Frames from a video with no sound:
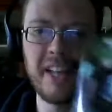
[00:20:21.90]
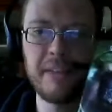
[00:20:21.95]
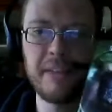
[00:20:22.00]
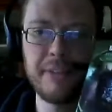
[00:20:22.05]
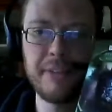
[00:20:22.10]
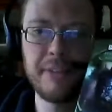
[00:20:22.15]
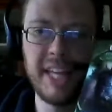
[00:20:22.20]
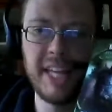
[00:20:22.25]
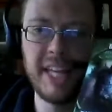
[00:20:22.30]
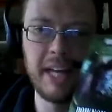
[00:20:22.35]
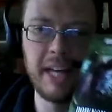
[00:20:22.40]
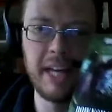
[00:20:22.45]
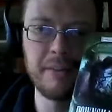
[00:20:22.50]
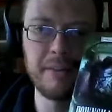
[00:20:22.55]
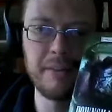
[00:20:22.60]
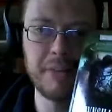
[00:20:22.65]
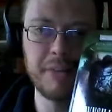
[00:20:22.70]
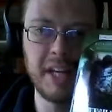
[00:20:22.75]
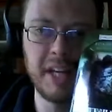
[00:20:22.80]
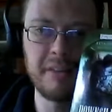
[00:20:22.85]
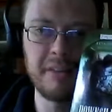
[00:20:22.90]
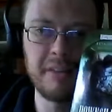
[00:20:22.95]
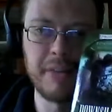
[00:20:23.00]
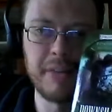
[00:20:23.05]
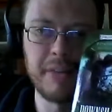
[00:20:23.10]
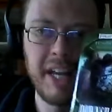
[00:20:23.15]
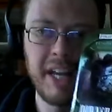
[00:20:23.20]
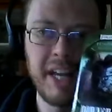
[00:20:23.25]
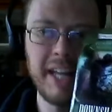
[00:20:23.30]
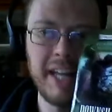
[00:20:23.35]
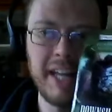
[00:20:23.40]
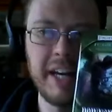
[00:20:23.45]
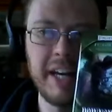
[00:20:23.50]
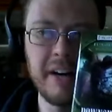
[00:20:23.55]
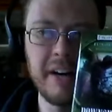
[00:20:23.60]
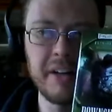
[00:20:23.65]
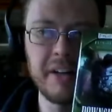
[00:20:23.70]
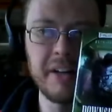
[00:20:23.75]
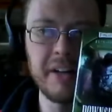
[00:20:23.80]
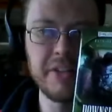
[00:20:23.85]
and they have kind of
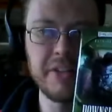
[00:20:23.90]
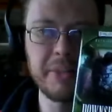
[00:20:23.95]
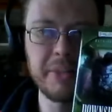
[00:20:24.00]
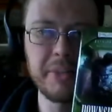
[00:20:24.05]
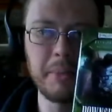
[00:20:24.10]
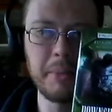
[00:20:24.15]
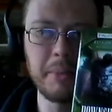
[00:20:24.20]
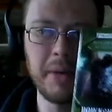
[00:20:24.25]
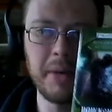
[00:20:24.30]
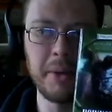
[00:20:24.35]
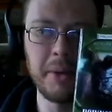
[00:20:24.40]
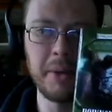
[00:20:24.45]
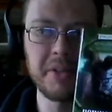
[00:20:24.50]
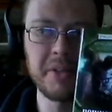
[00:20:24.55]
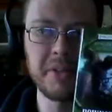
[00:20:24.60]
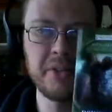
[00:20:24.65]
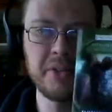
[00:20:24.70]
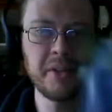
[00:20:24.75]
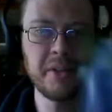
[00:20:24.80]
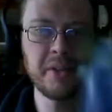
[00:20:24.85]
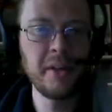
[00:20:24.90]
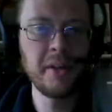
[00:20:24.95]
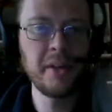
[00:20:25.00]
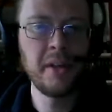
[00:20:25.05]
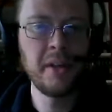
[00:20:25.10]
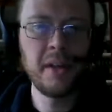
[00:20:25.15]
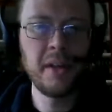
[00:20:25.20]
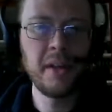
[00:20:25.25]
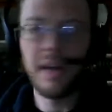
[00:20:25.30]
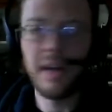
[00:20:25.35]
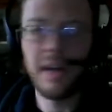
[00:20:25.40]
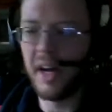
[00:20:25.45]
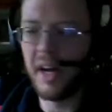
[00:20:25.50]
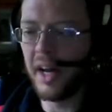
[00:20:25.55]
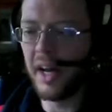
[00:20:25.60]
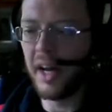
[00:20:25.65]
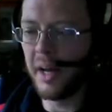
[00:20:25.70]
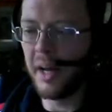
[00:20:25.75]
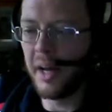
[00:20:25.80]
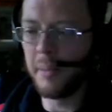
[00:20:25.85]
inherited superpowers.
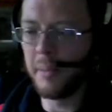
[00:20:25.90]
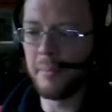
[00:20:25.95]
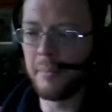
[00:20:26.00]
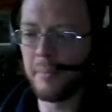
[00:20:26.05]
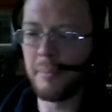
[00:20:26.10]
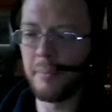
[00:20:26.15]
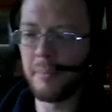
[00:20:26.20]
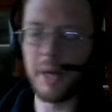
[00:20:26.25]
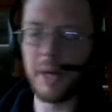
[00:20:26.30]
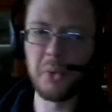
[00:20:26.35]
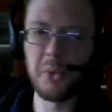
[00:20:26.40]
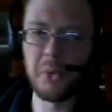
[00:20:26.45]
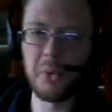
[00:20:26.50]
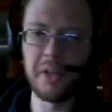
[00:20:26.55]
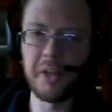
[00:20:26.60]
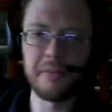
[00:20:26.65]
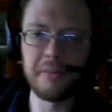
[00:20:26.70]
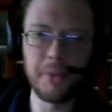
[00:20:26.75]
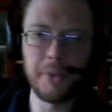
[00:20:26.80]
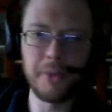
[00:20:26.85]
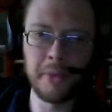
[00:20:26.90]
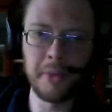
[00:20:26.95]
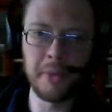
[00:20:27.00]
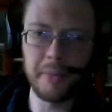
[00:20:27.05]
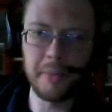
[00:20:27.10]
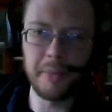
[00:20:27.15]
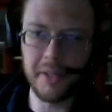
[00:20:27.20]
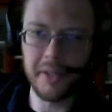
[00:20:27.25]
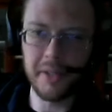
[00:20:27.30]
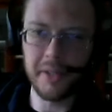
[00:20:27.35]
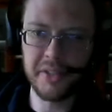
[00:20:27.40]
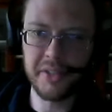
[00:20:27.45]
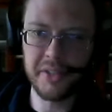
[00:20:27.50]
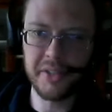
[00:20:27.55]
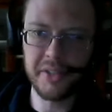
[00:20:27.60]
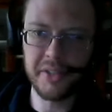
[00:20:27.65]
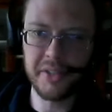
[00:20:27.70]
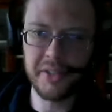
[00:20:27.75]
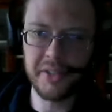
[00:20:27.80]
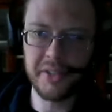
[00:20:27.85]
My World of Ruin
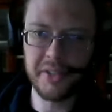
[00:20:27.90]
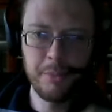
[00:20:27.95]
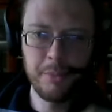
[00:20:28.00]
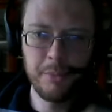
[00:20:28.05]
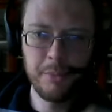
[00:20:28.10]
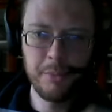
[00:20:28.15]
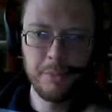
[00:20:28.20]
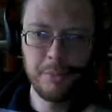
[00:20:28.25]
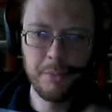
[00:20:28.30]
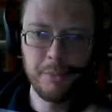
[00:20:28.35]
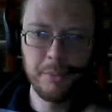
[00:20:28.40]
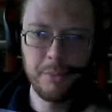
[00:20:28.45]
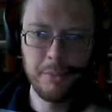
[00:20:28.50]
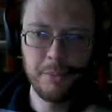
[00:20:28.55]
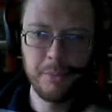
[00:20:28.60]
books are these